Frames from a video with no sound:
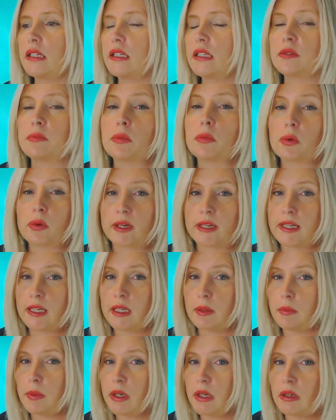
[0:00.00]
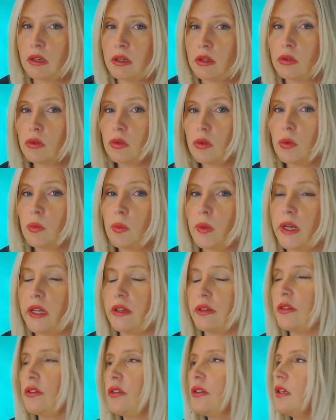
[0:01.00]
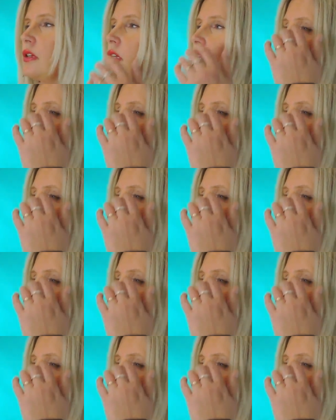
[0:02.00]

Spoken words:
is more in keeping with